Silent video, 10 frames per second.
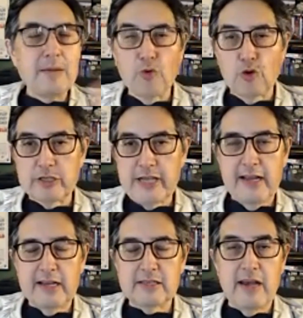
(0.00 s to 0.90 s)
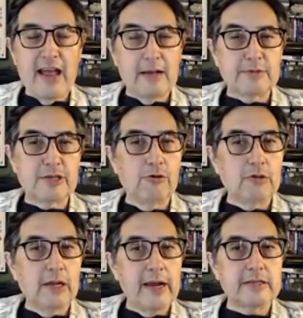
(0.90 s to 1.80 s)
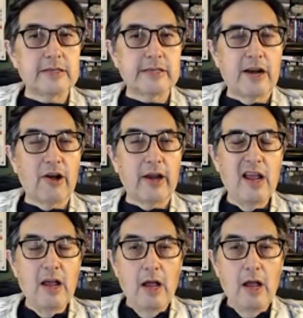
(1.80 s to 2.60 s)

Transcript: more takes than absolutely necessary,